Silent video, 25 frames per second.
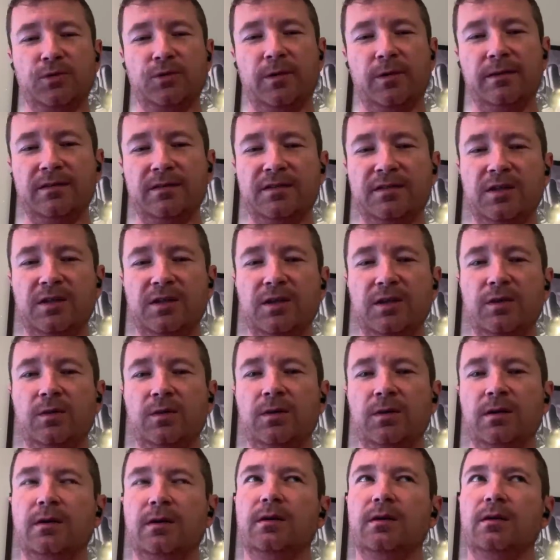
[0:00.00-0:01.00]
between the
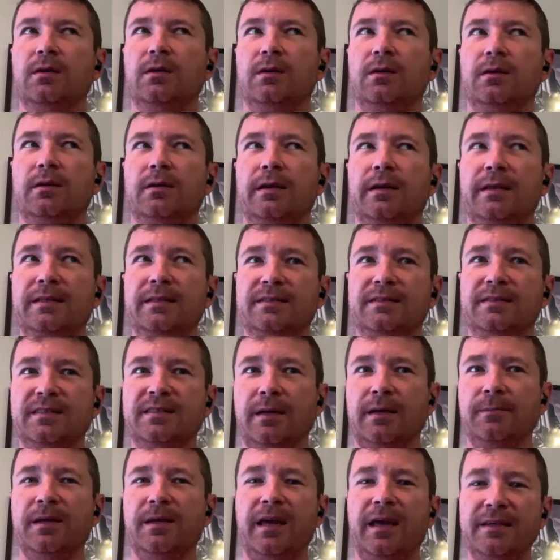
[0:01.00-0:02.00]
two, in
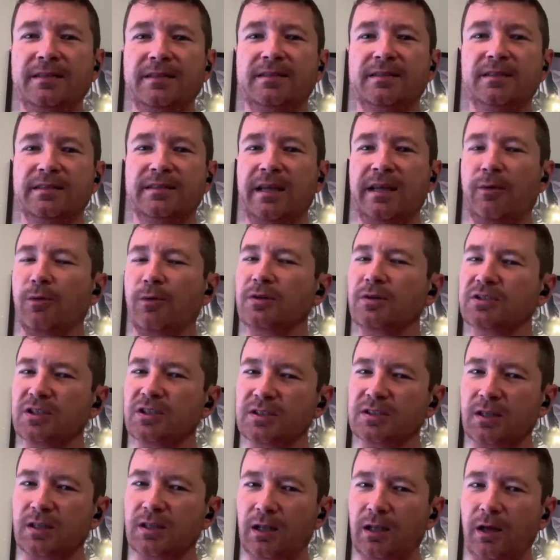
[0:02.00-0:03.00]
some cases, they were
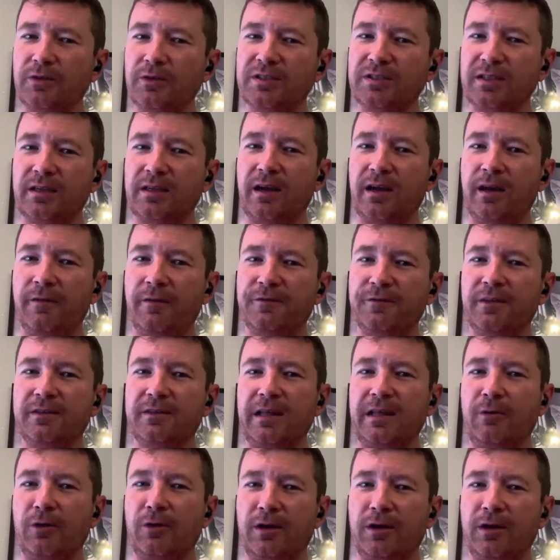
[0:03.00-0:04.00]
just close enough
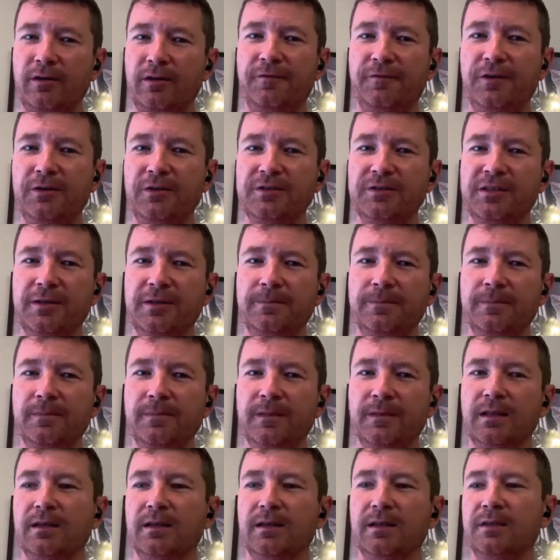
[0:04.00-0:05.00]
that they were confusing.
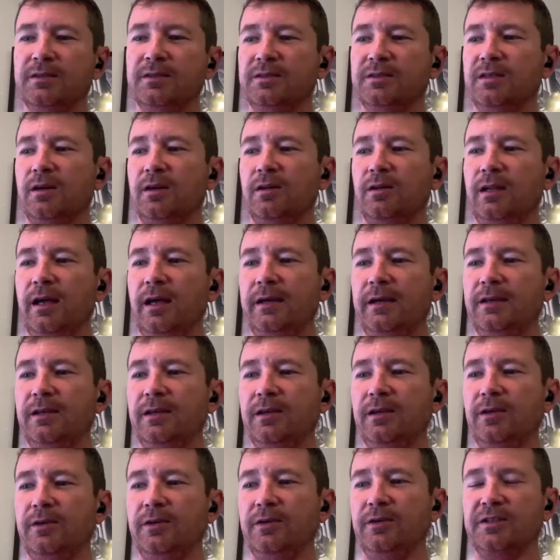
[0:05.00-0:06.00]
So, like,
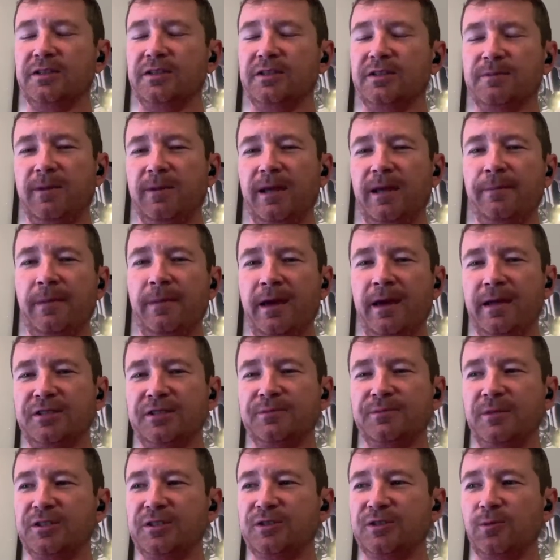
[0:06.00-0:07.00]
you know, your display
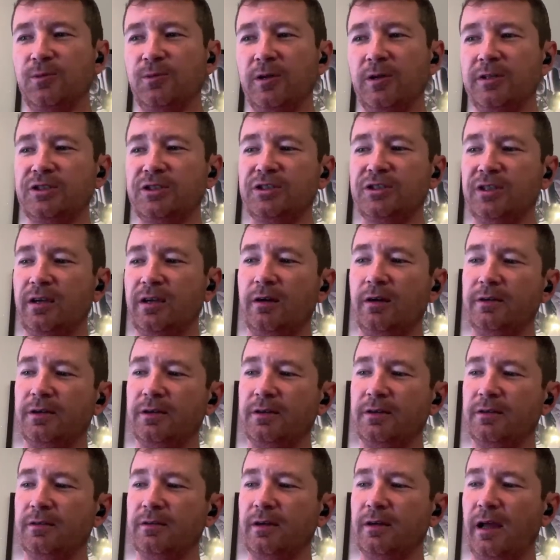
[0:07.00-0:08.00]
management switch on
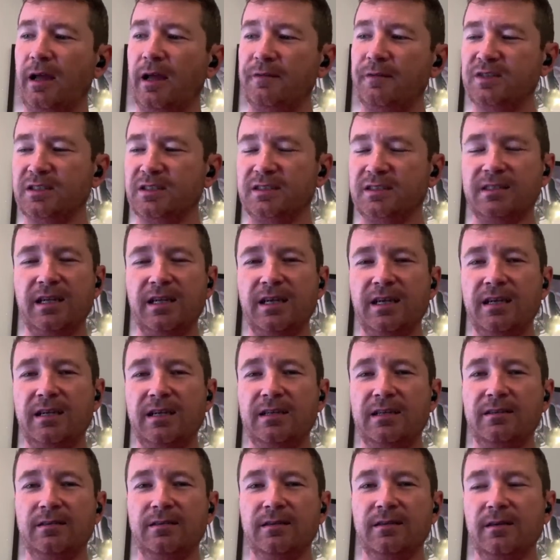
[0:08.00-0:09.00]
your
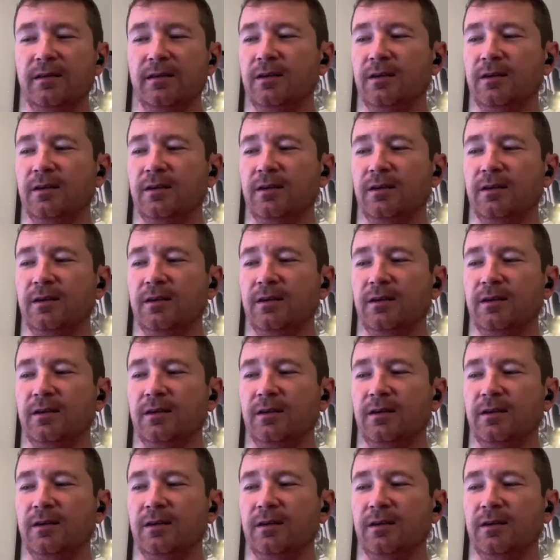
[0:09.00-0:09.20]
F-16,